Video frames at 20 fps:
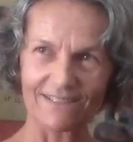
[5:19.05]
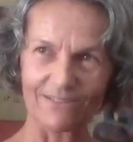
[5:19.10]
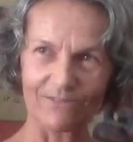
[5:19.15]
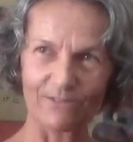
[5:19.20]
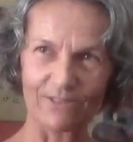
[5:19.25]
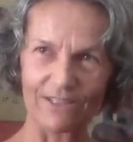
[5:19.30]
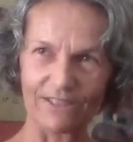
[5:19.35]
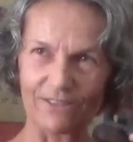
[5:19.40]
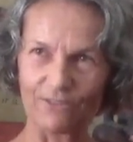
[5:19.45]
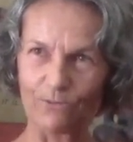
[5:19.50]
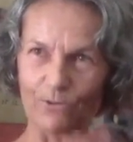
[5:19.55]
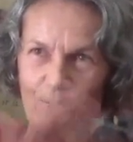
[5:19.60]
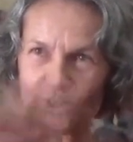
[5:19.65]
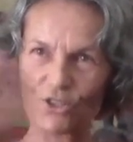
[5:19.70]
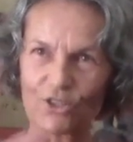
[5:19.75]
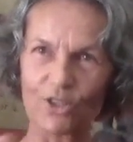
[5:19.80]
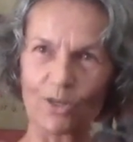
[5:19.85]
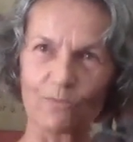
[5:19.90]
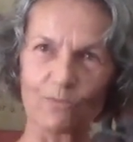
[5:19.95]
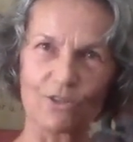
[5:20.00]
when the
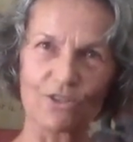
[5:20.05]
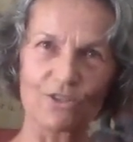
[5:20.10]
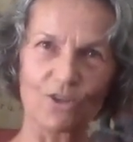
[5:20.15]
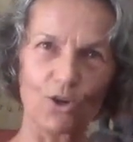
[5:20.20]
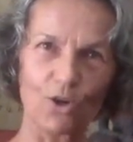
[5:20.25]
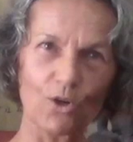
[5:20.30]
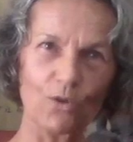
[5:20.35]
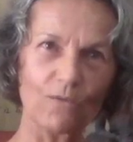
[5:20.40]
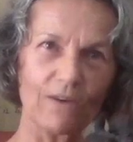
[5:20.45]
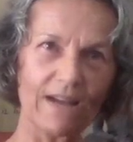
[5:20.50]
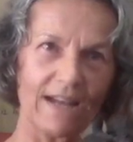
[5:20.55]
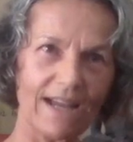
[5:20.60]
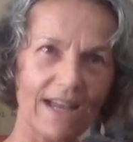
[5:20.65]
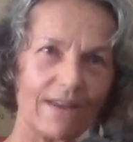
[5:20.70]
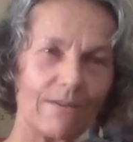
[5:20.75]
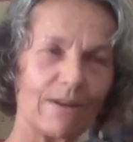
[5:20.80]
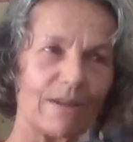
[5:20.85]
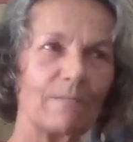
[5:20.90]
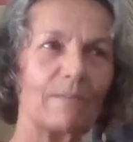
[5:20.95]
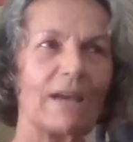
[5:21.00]
workshop was over, I
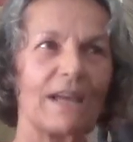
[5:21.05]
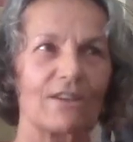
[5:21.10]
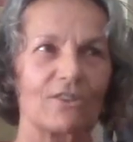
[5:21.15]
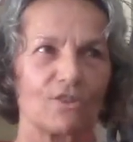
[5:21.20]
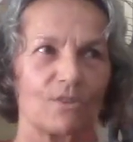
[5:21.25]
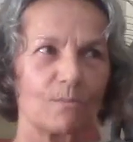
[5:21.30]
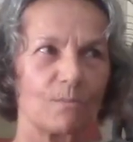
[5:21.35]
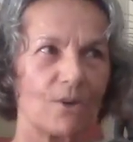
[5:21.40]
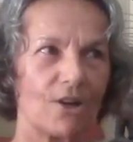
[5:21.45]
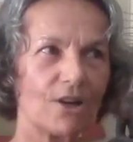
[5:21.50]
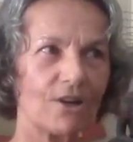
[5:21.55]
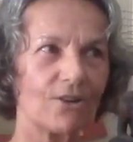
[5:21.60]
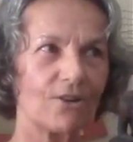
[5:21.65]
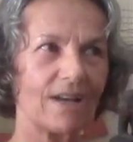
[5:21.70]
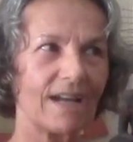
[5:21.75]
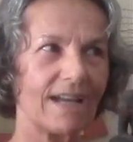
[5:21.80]
went back to Margot.